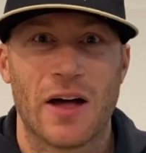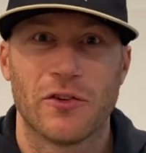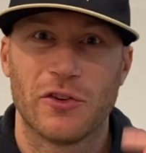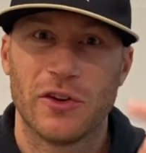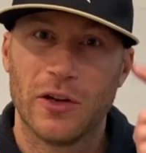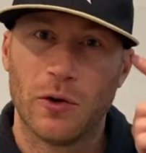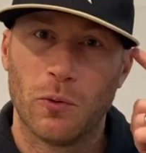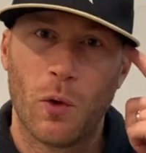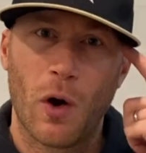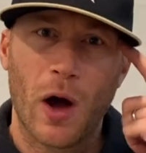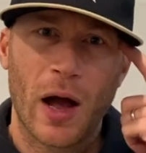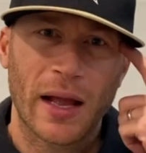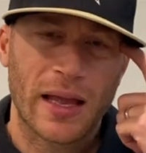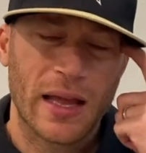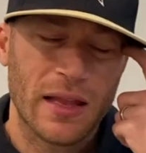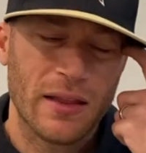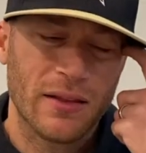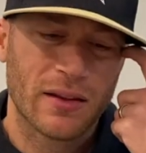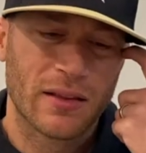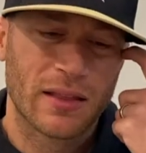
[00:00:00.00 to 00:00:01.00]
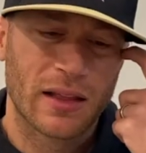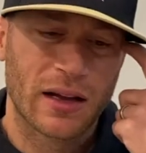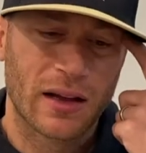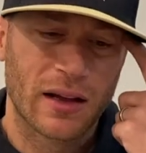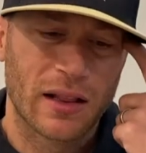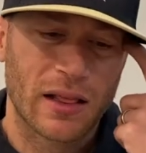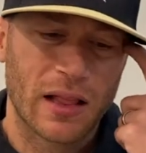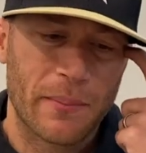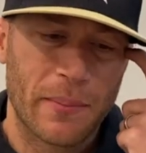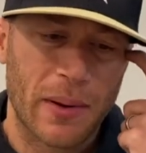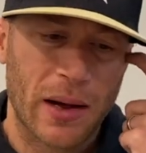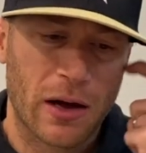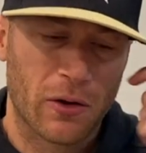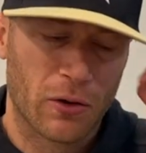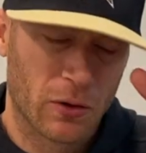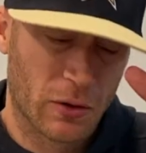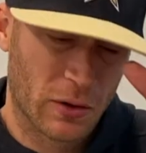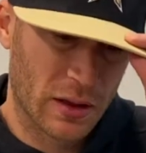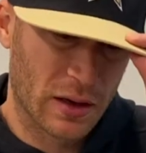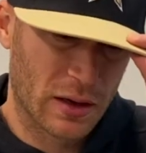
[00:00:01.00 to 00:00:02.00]
So you walk into the club
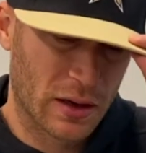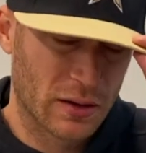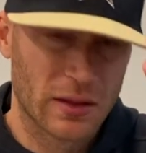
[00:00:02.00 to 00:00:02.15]
or the,